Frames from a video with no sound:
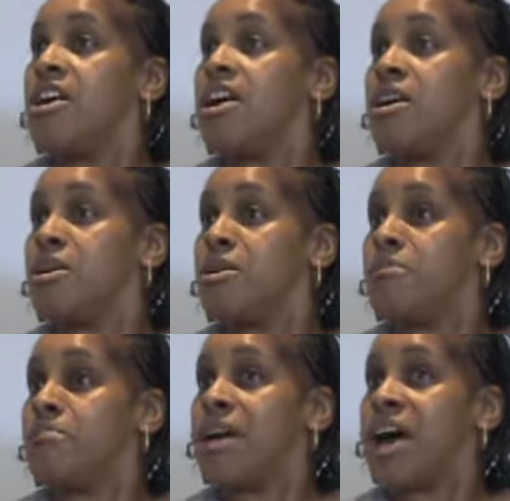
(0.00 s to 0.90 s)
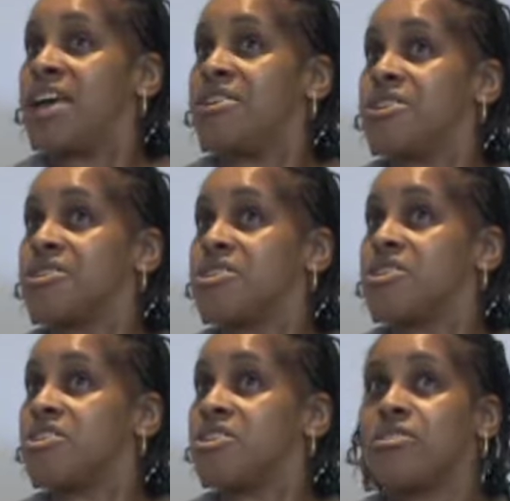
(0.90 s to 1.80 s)
and
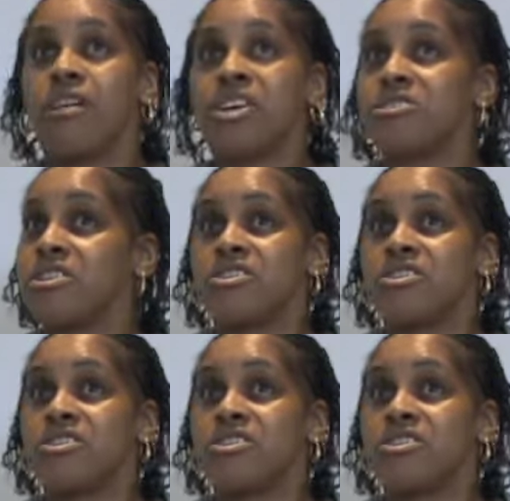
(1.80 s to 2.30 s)
I